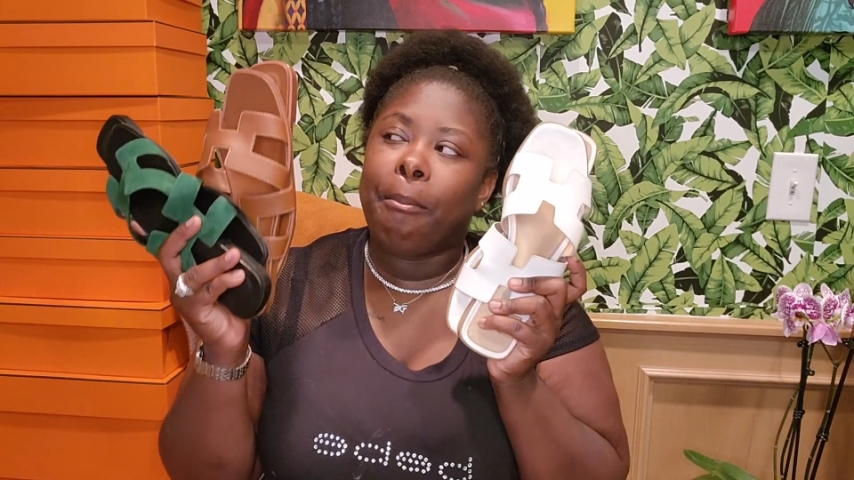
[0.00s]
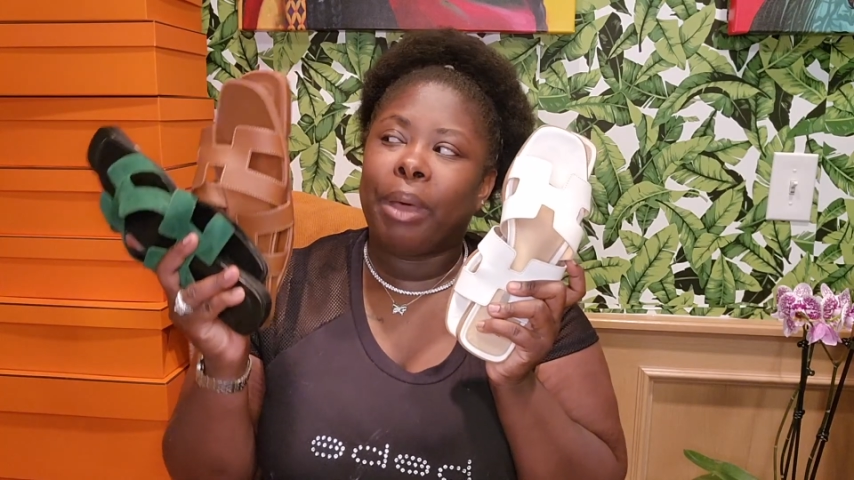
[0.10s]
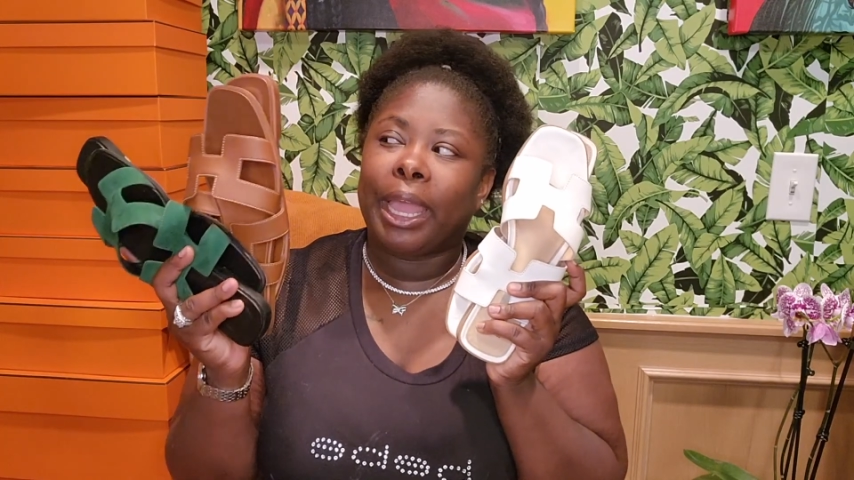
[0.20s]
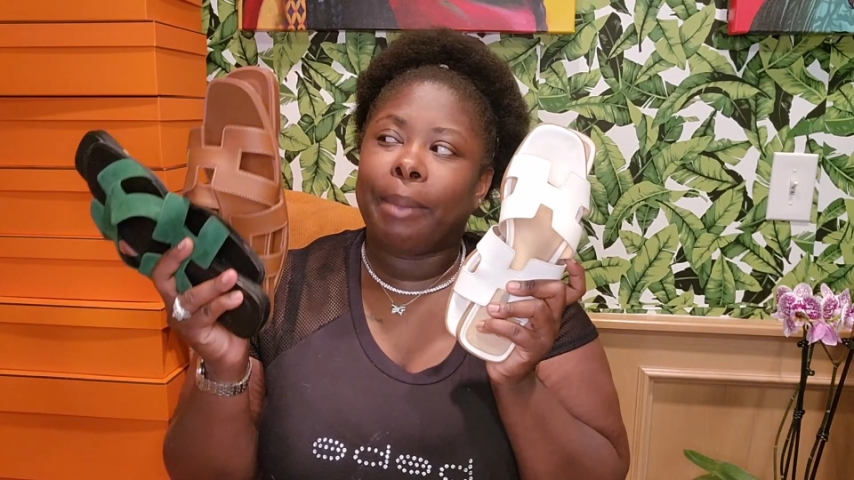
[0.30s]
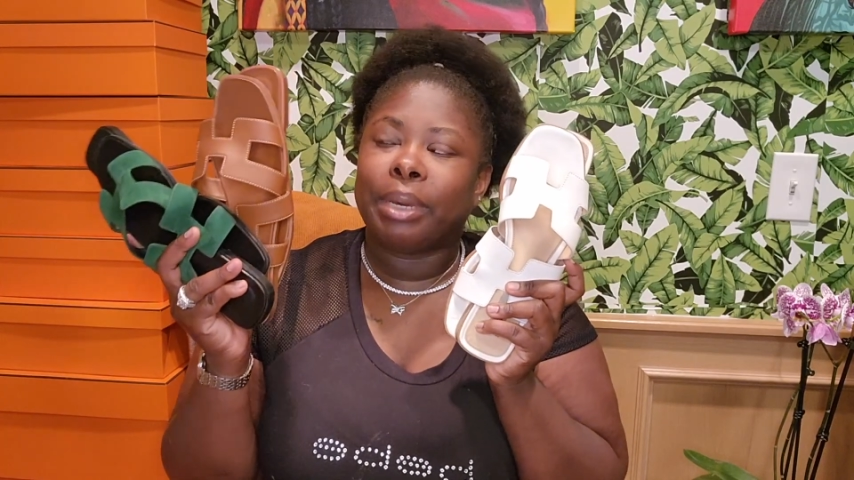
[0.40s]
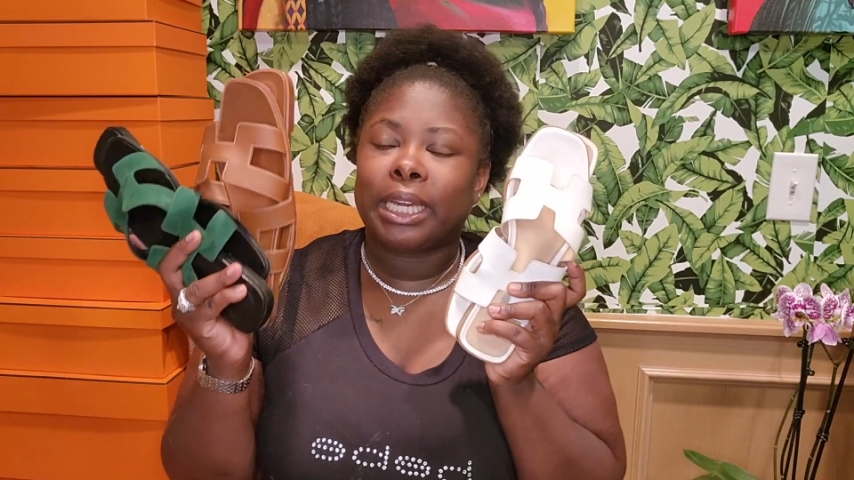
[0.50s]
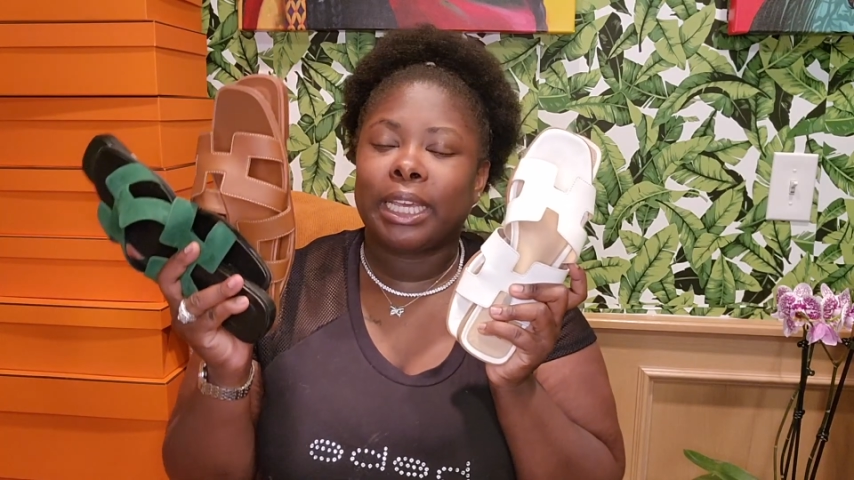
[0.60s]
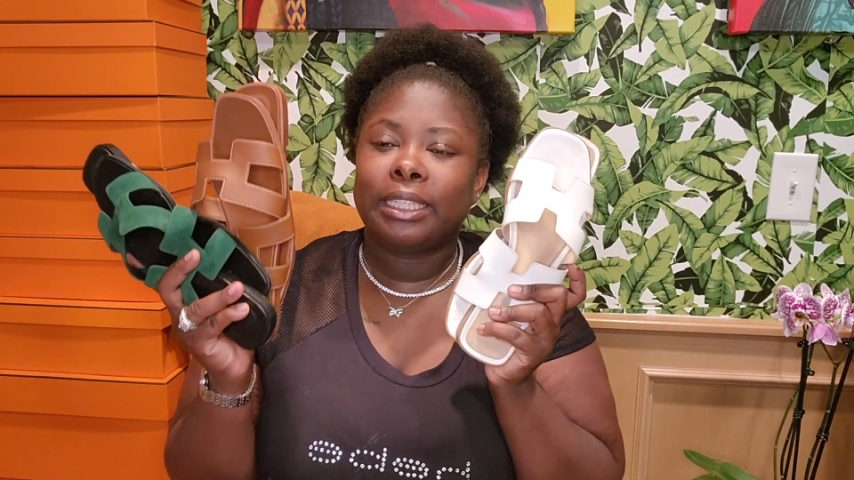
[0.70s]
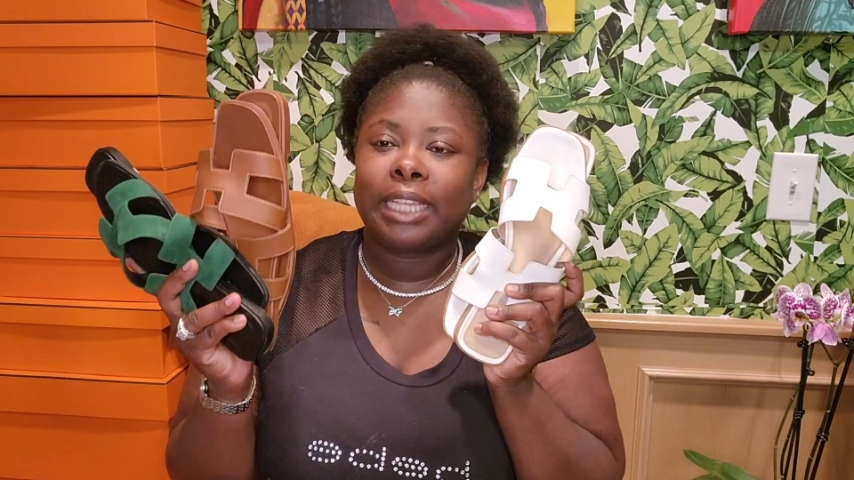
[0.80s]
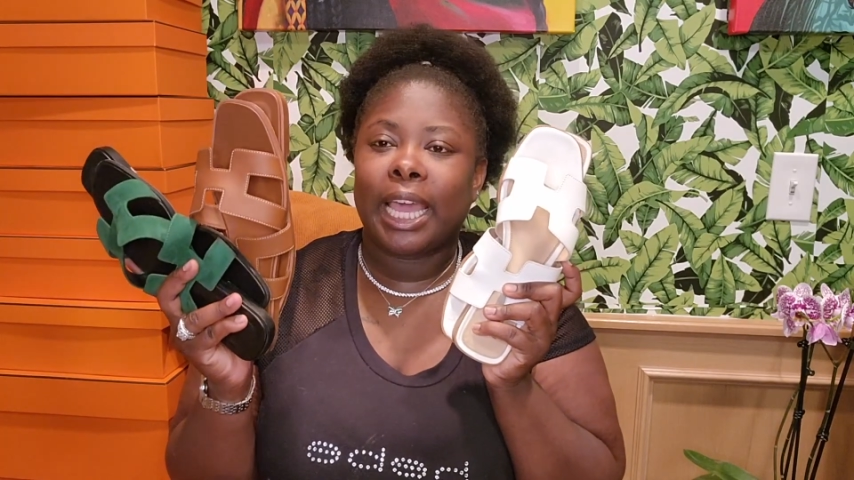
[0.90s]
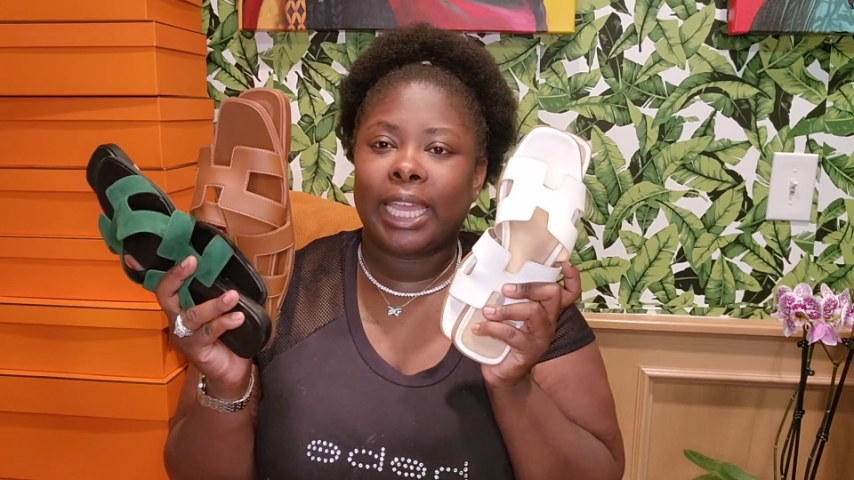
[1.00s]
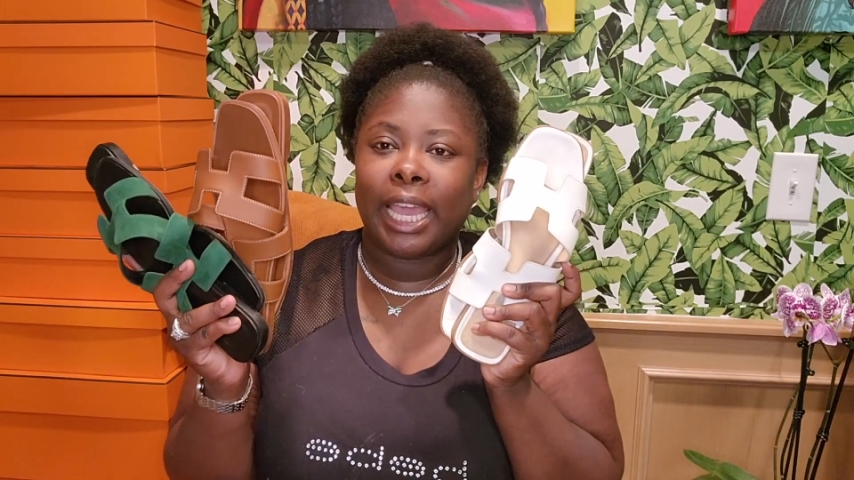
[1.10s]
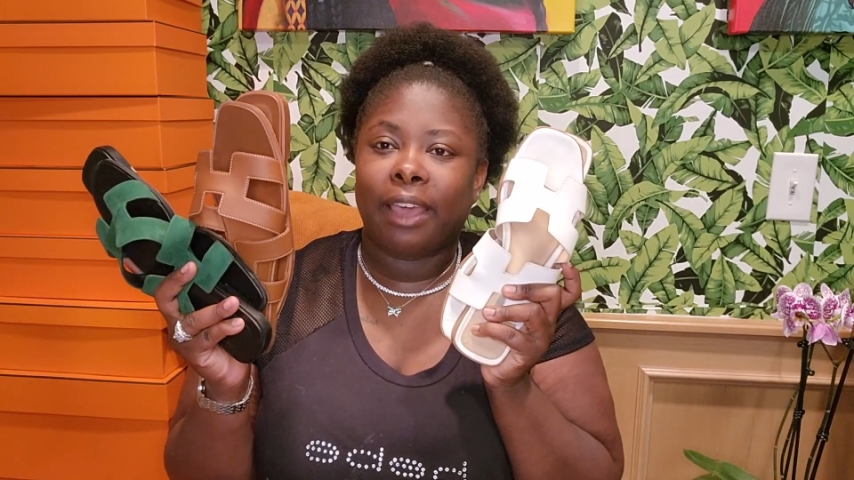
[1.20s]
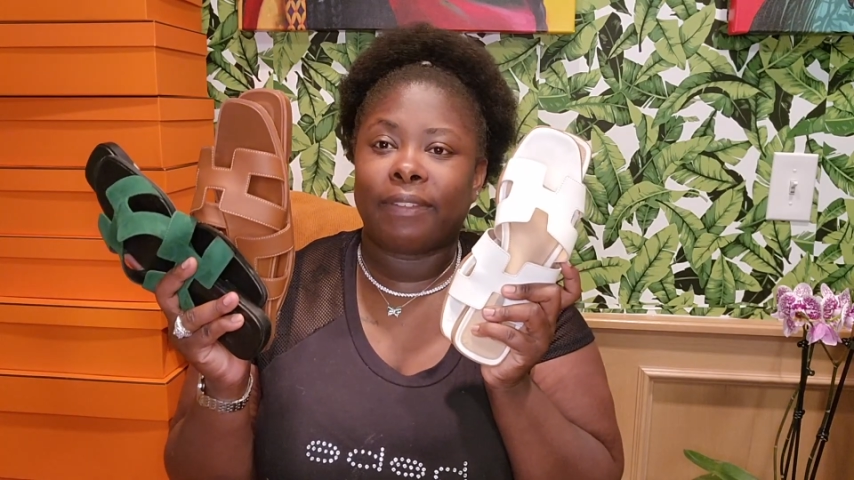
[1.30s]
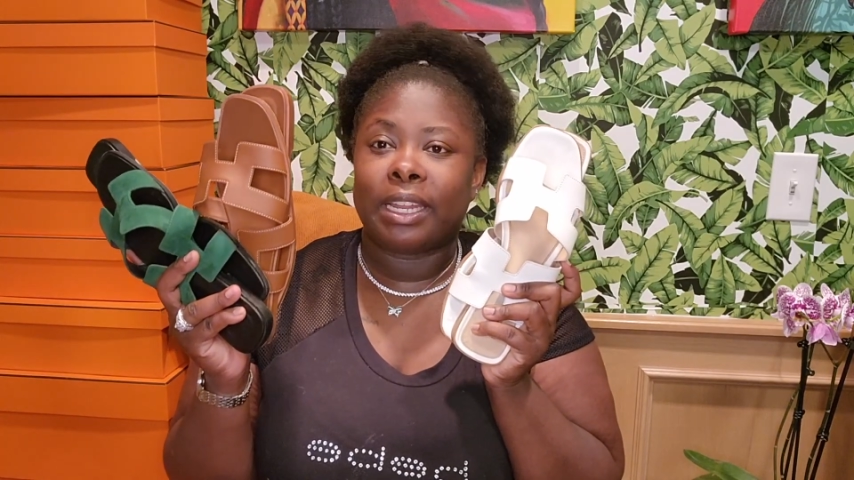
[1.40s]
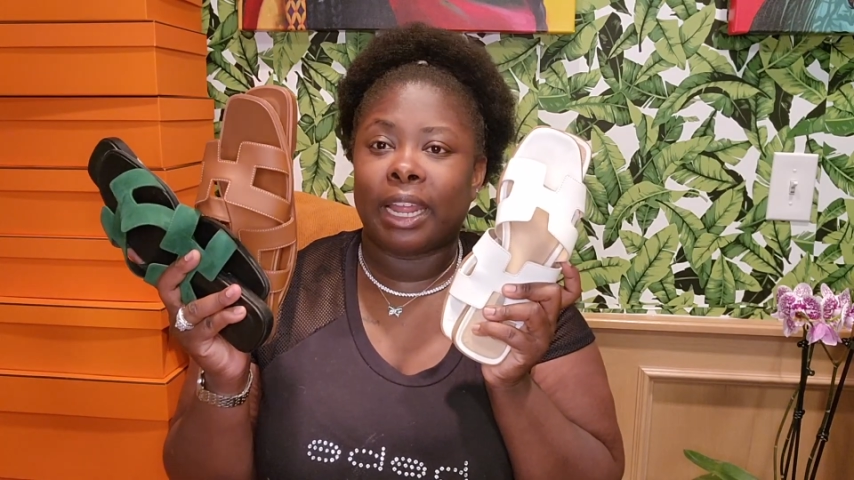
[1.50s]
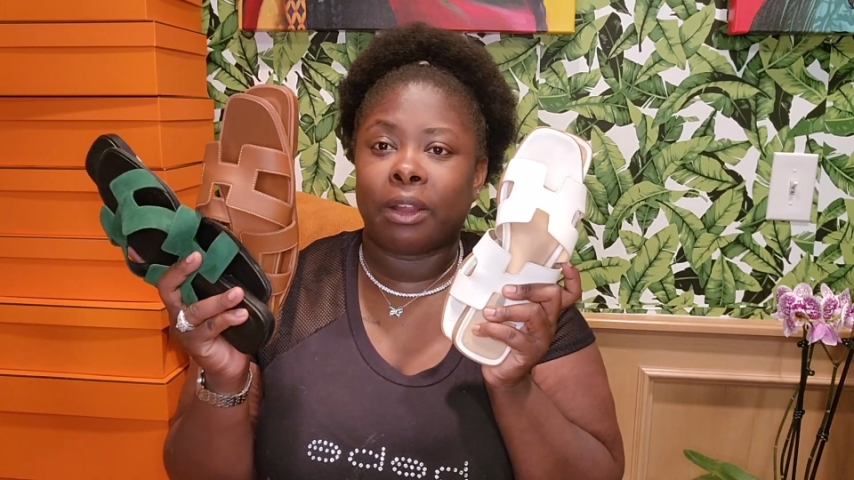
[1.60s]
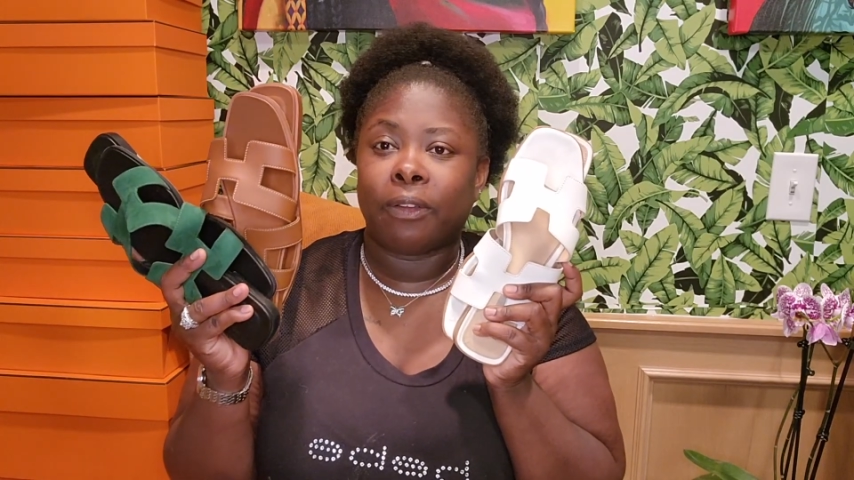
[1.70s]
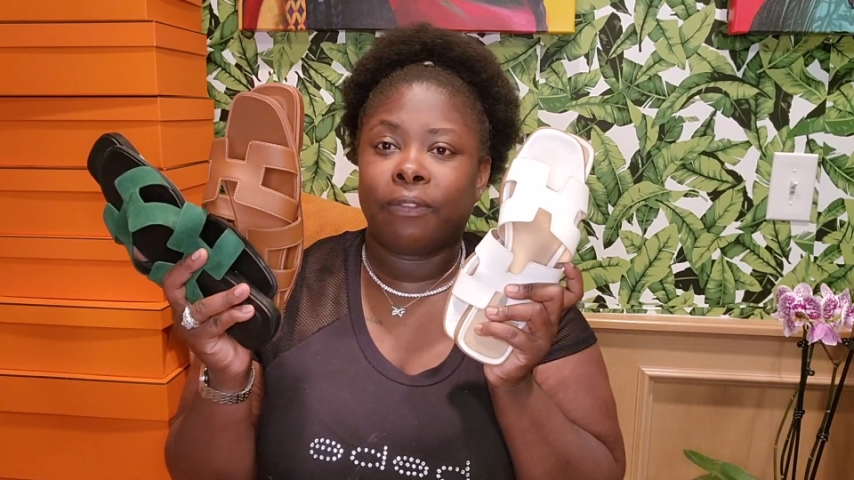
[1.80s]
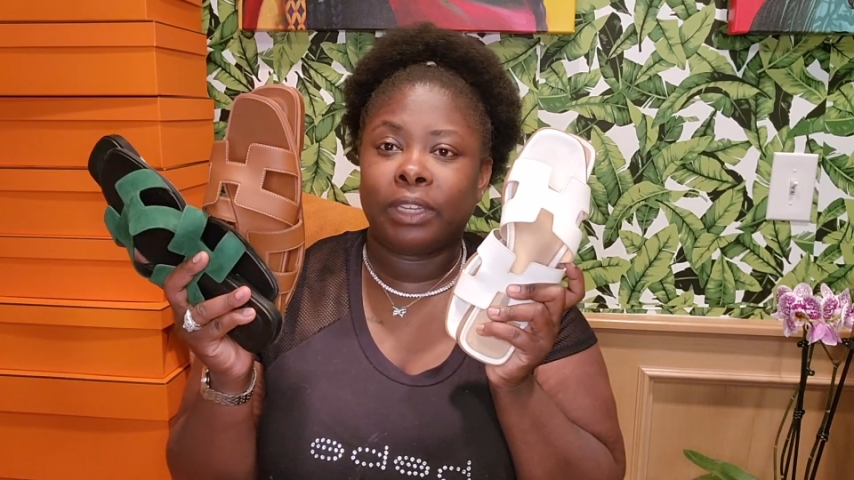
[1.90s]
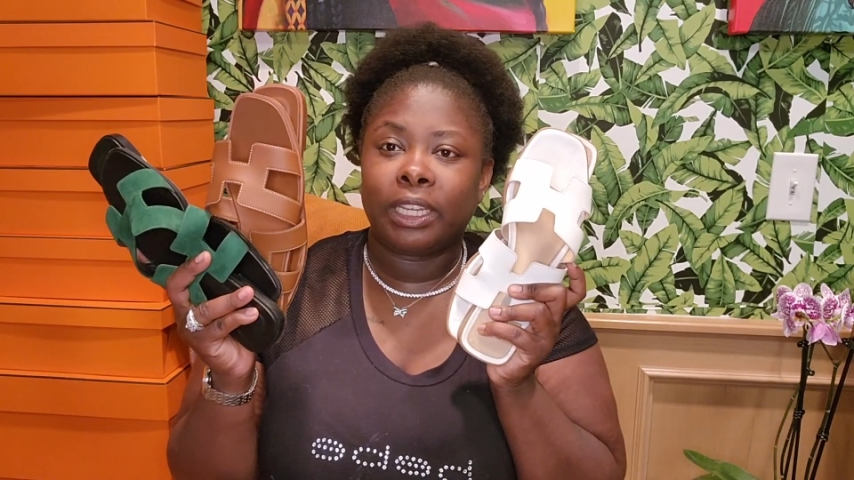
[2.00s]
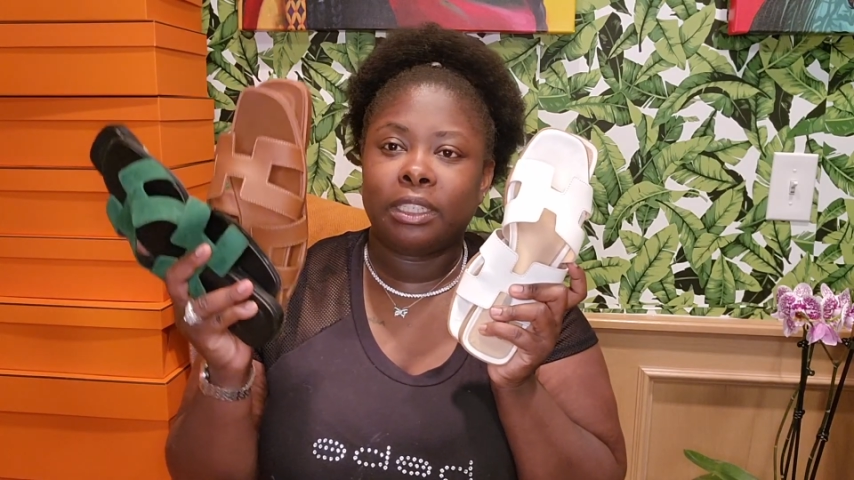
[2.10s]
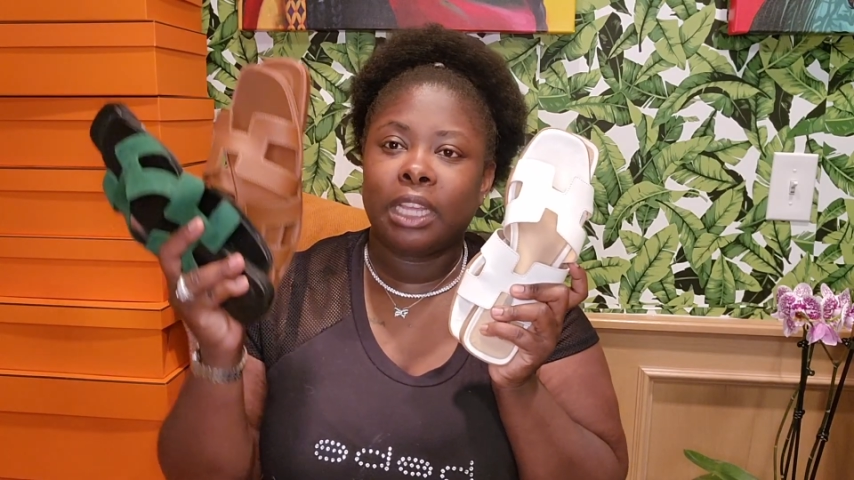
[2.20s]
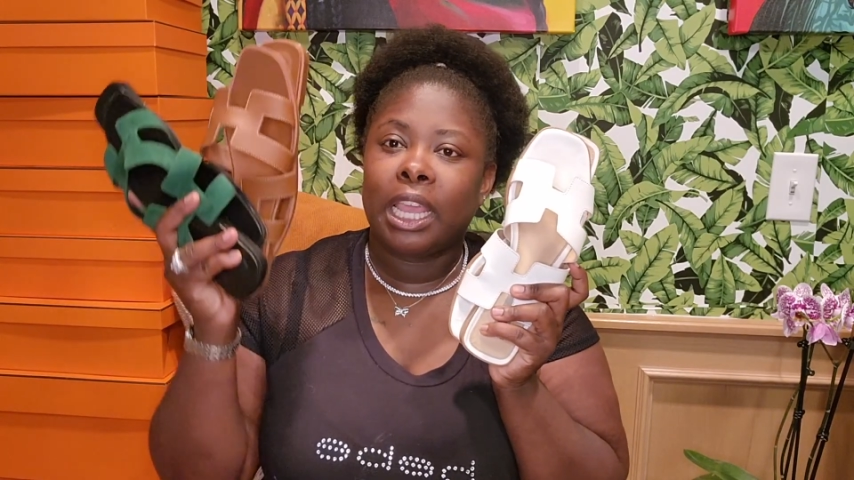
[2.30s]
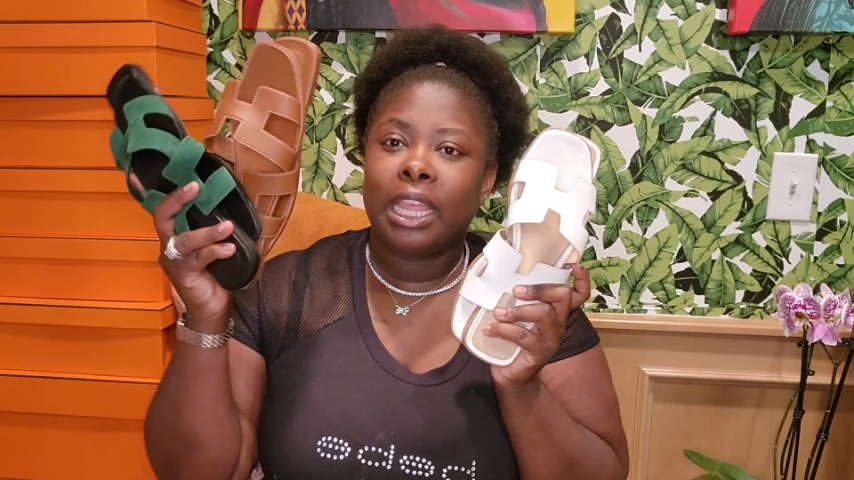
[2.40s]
But because I have a narrow foot,